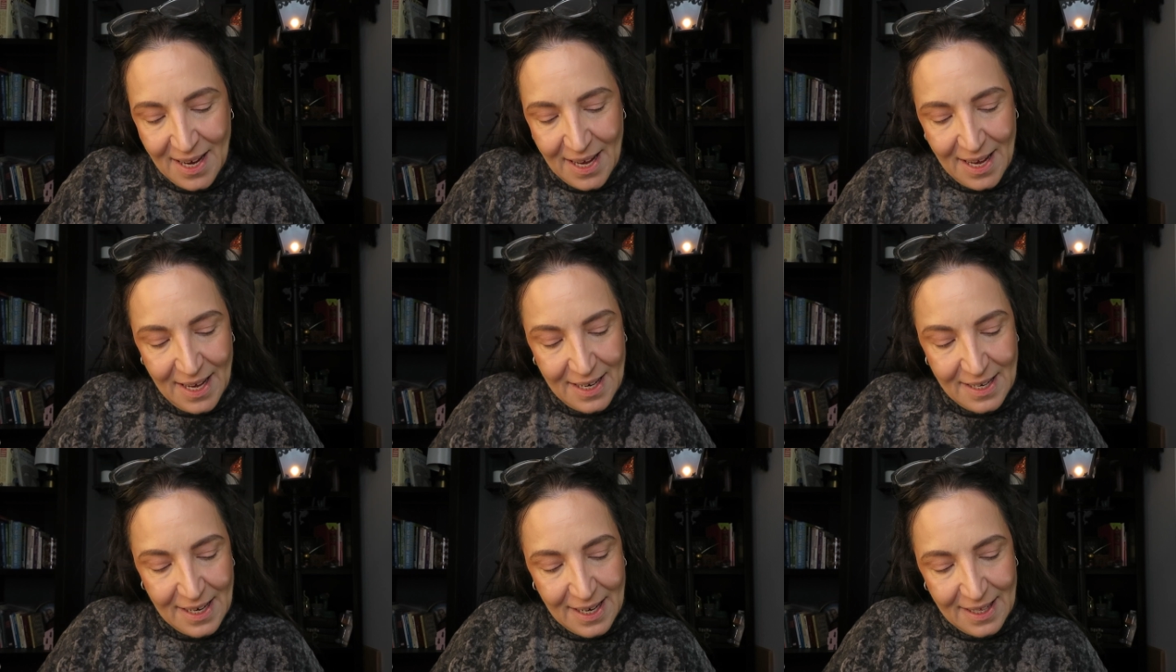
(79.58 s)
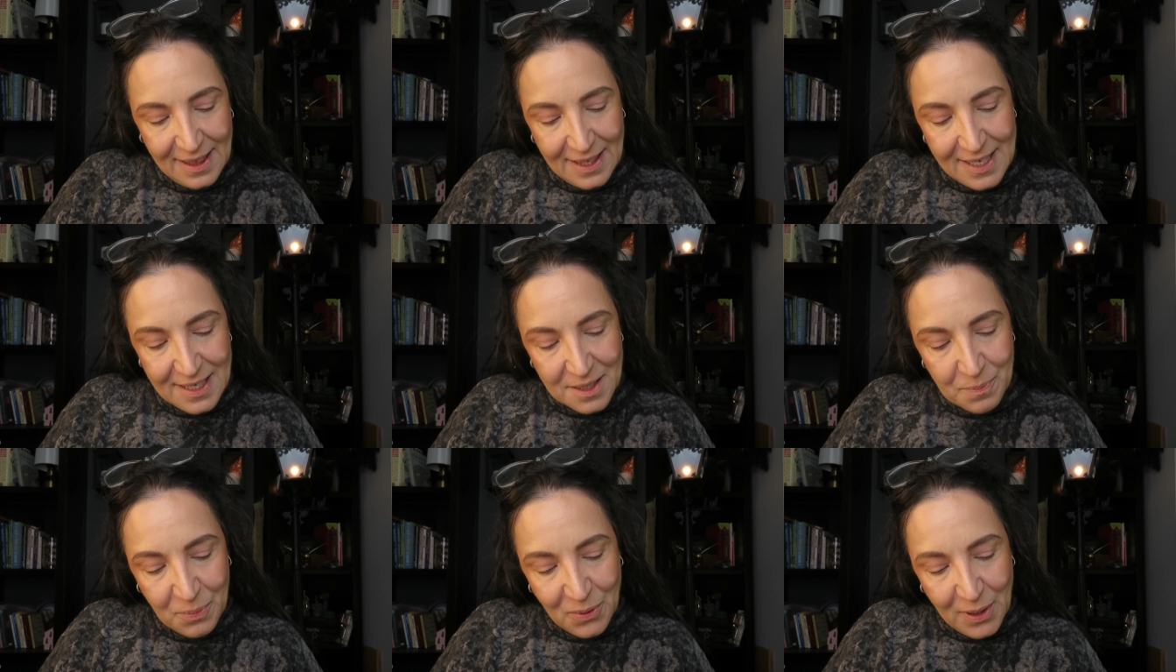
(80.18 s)
And at
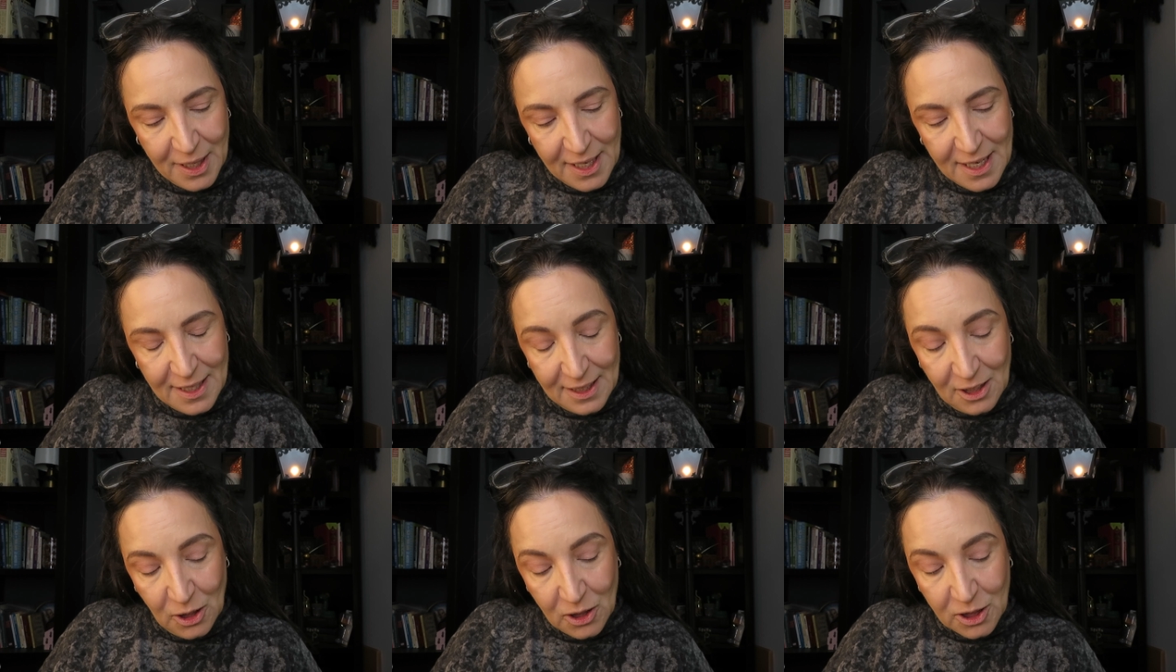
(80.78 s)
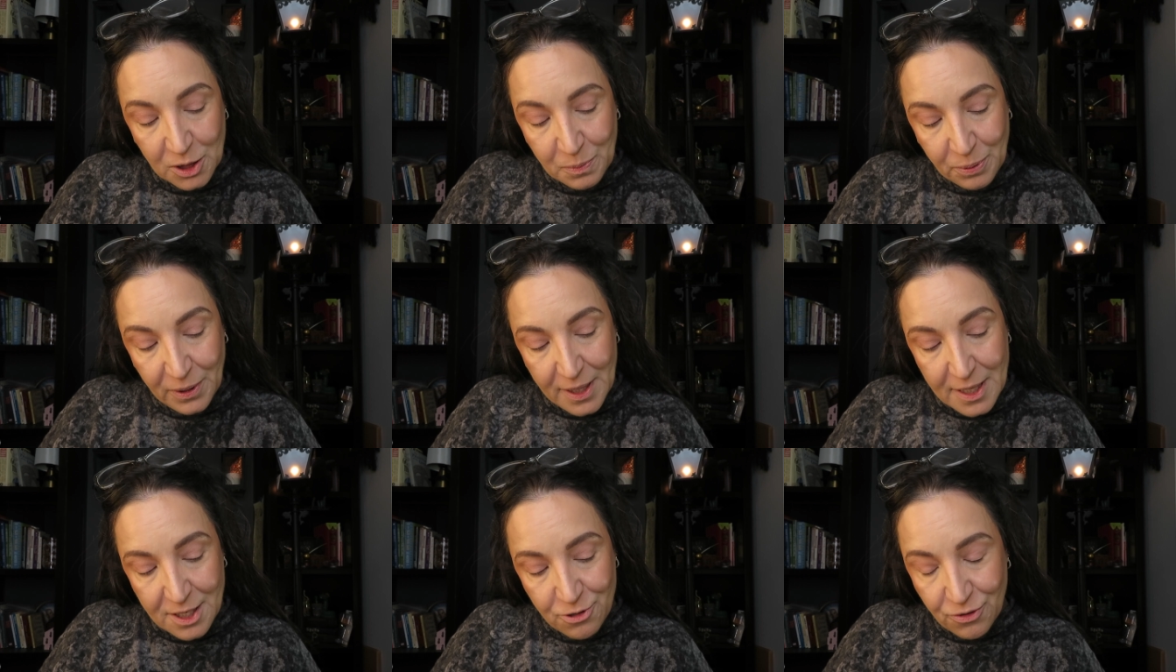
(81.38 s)
this point it looks
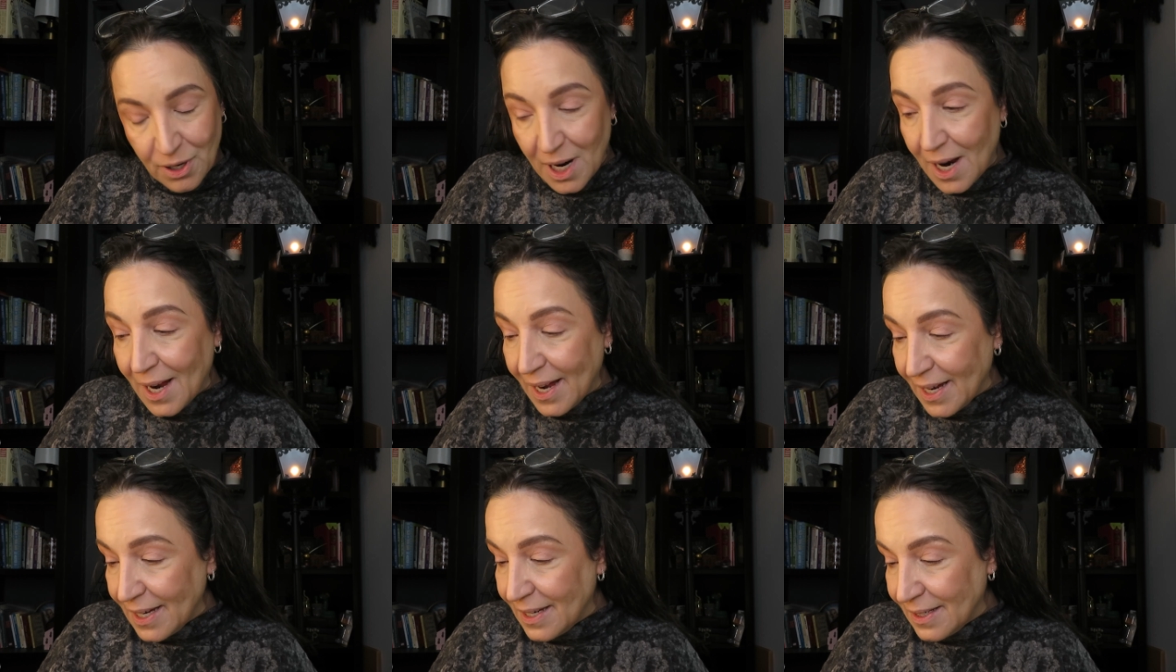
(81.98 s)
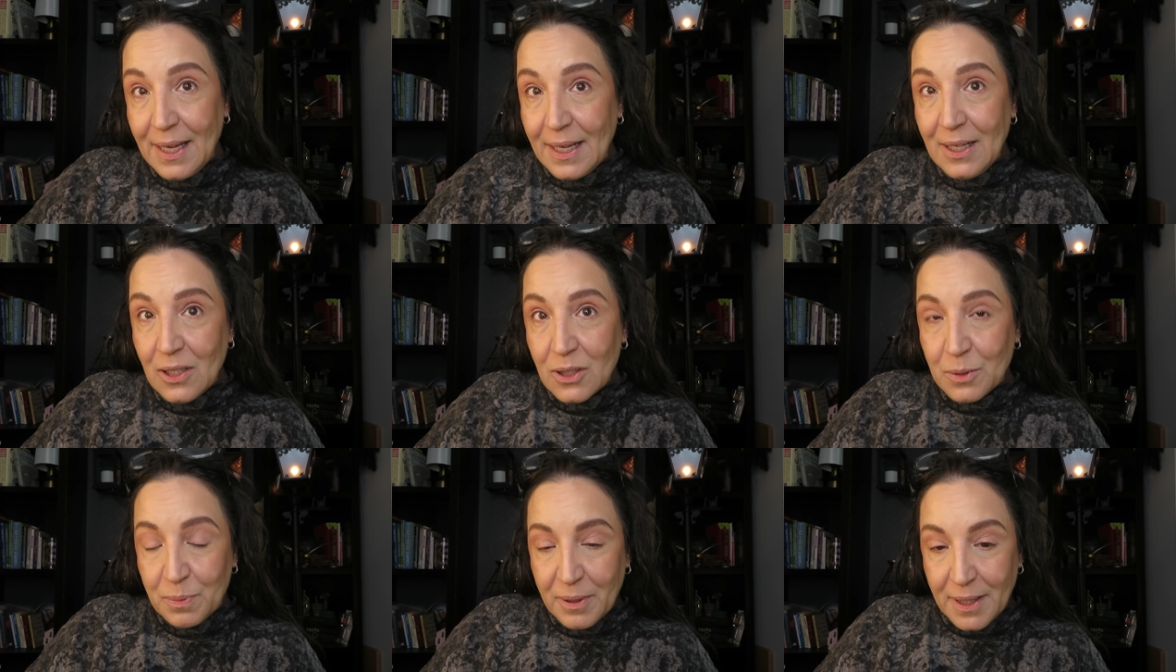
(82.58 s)
pretty dry. It
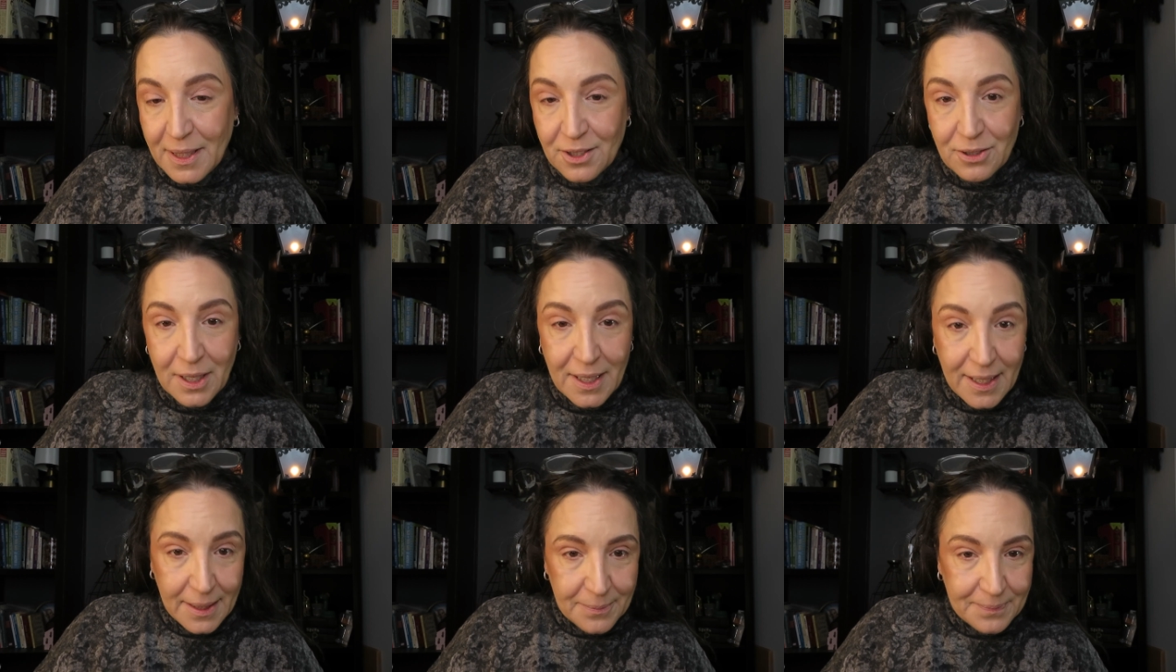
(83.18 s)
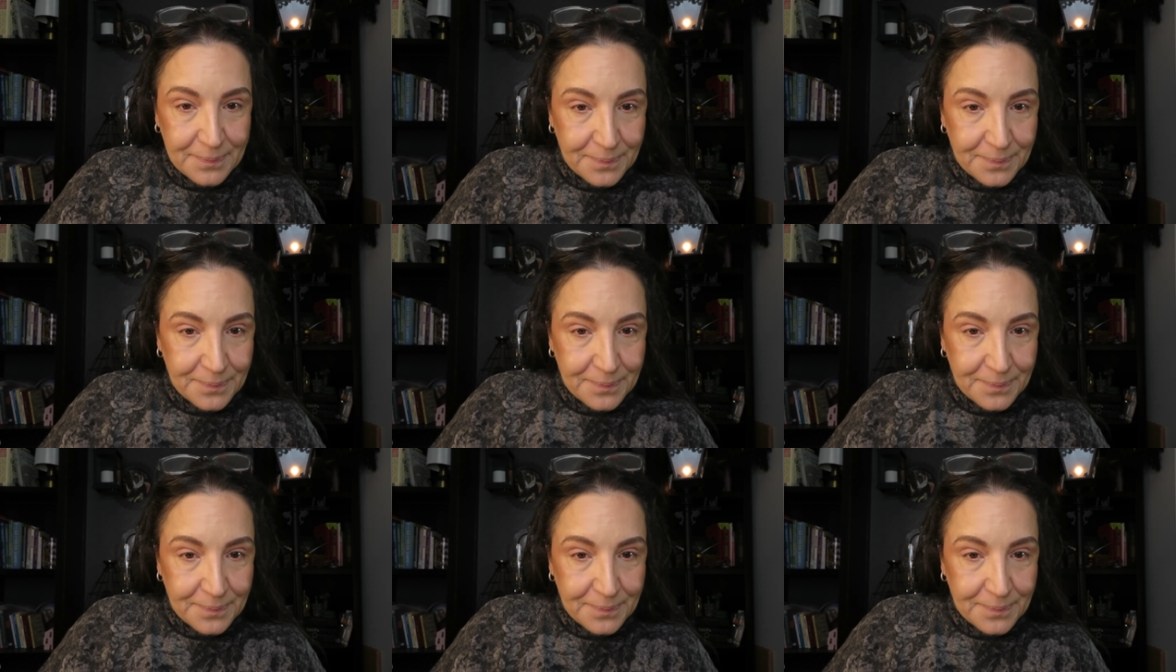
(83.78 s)
looks pretty dry.